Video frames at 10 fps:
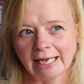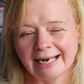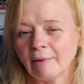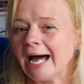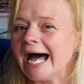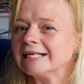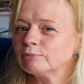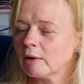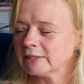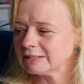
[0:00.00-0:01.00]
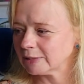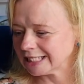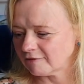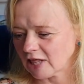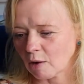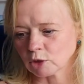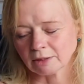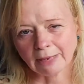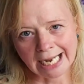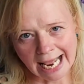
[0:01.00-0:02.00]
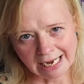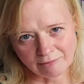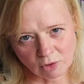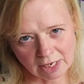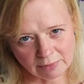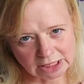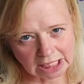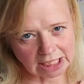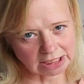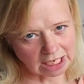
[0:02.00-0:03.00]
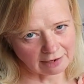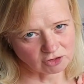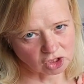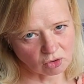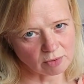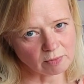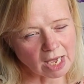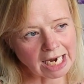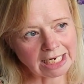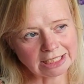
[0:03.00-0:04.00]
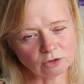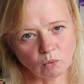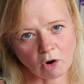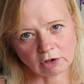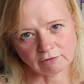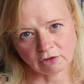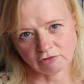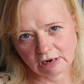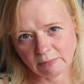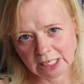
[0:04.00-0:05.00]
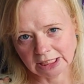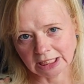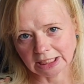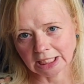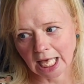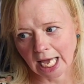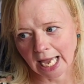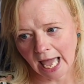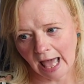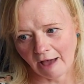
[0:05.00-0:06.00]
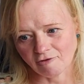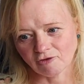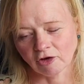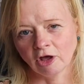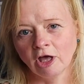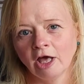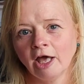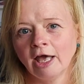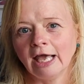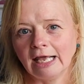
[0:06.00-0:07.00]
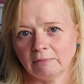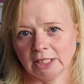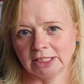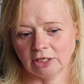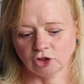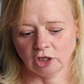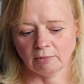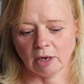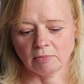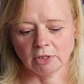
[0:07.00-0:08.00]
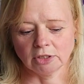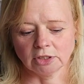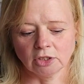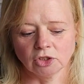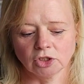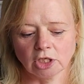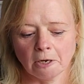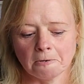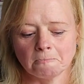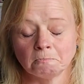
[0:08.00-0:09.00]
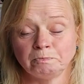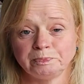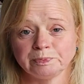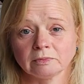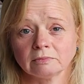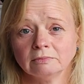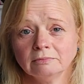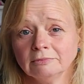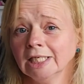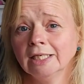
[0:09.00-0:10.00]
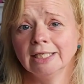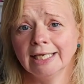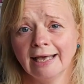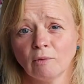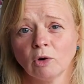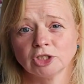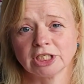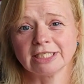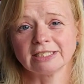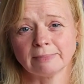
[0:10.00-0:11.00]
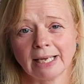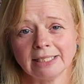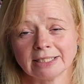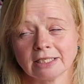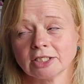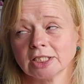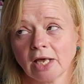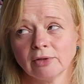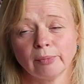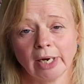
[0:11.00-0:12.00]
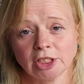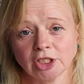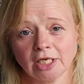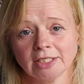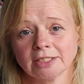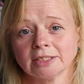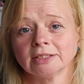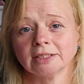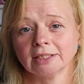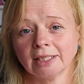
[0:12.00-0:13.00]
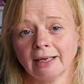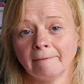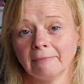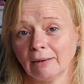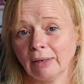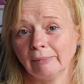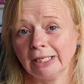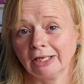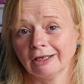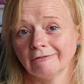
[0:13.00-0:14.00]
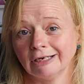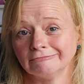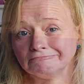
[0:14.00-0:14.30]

Now, I had promised myself that I wasn't buying any more Liberty until I've sewn at least one of the 3 pieces that I have in my stash at the moment. So yeah, watch this space. Sew the Precious may well be occurring.